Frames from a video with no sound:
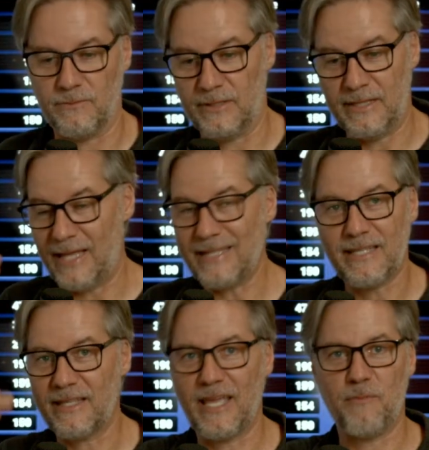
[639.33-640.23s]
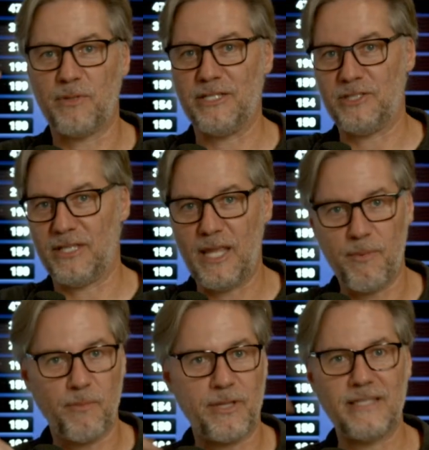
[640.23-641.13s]
that's how the game plays. So you can keep
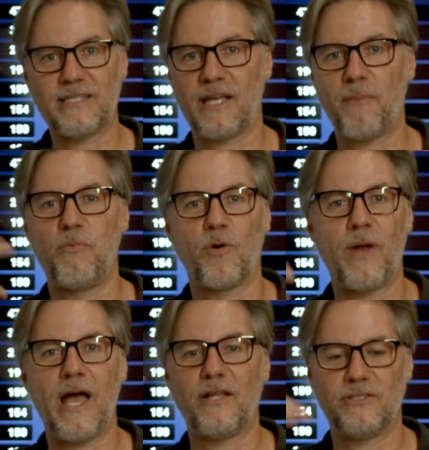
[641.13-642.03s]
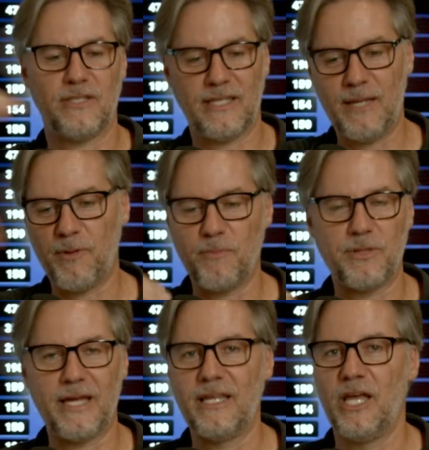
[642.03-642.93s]
on playing this a couple more rounds. You can keep on
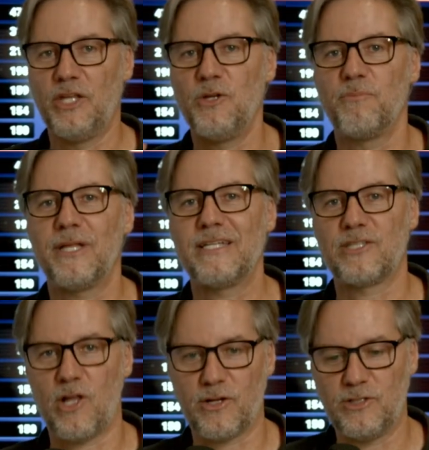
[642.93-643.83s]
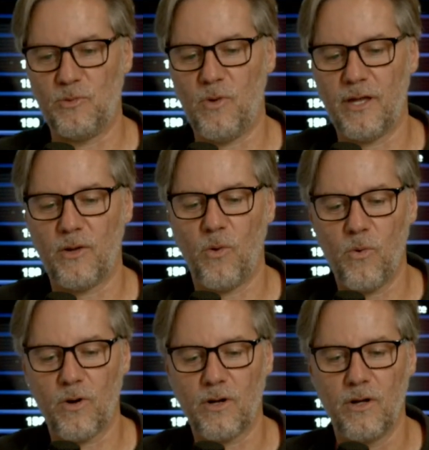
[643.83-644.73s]
playing. You can play as long as you want,
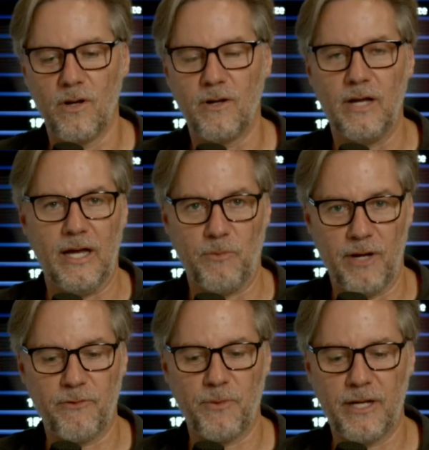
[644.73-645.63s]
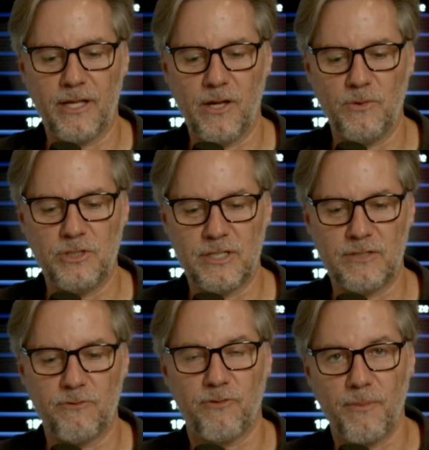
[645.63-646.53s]
or whenever you're ready to go,
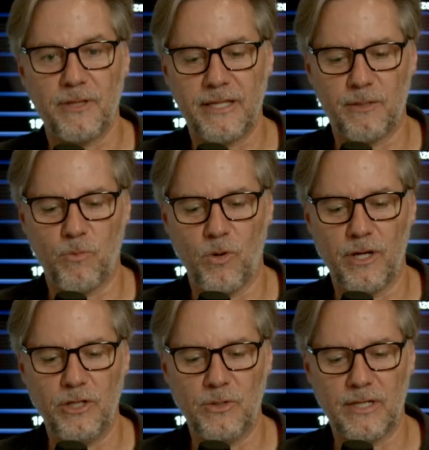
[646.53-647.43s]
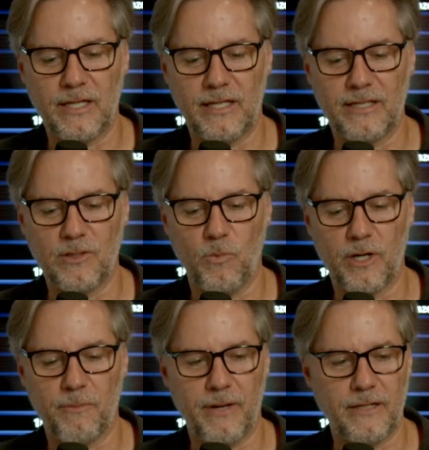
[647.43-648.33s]
just from the leaderboard, you can click the
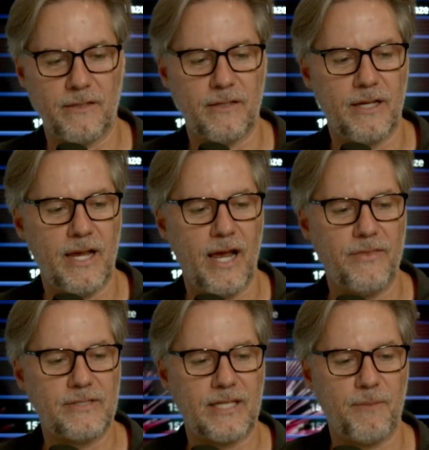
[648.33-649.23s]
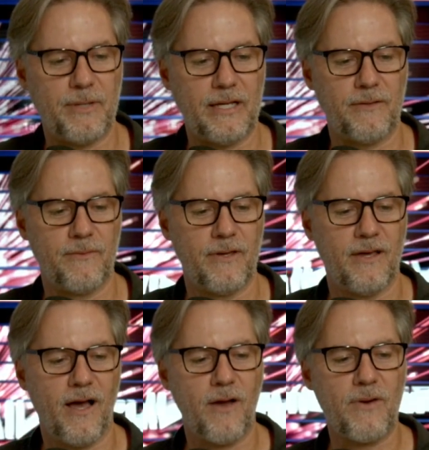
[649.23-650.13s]
winner button, and it's going to be,
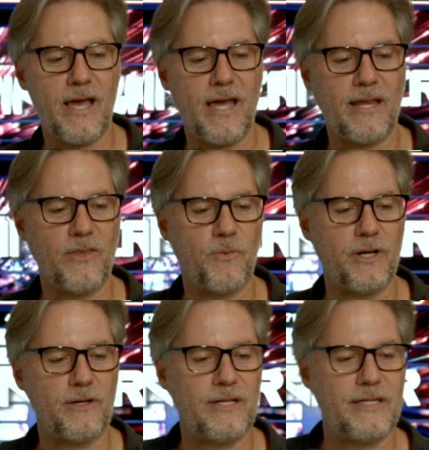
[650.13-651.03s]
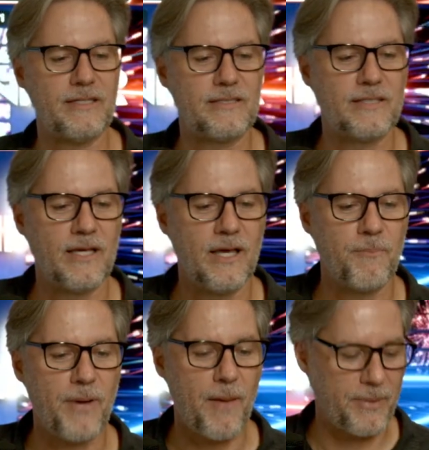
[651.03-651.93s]
all right, and the winner is
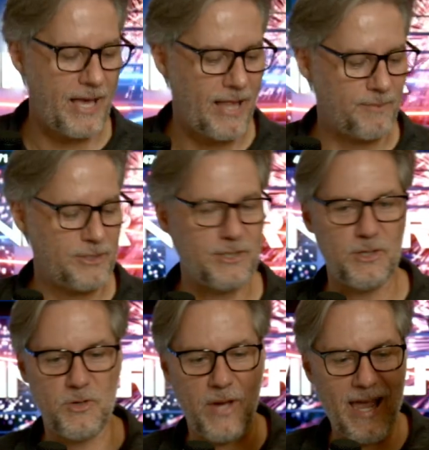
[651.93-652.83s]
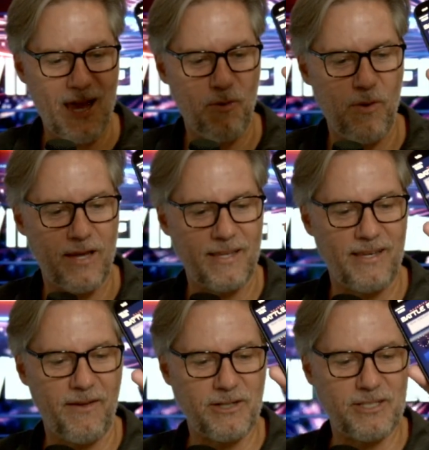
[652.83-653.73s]
Papa Kalamazoo. Hey, I won. It
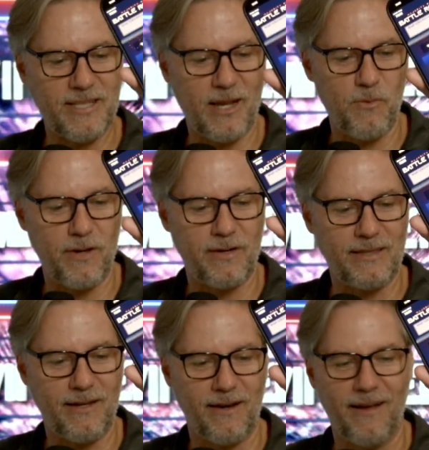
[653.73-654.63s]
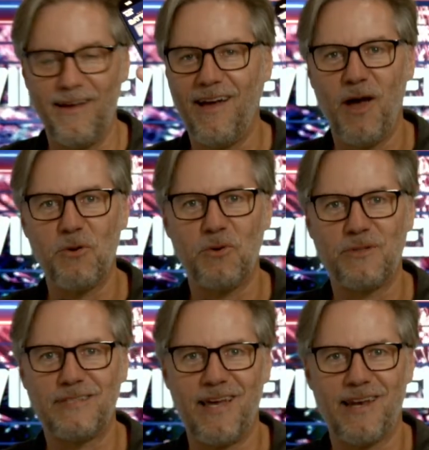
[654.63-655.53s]
actually said I won right there. How cool
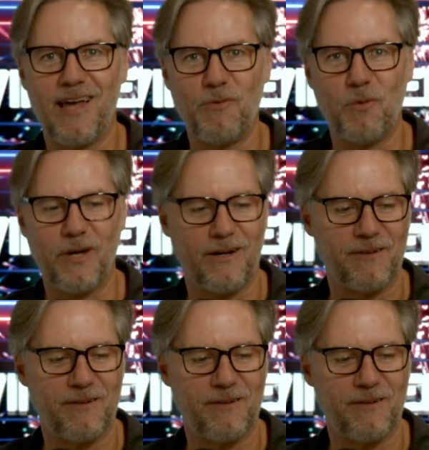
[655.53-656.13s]
is that? I'm a winner.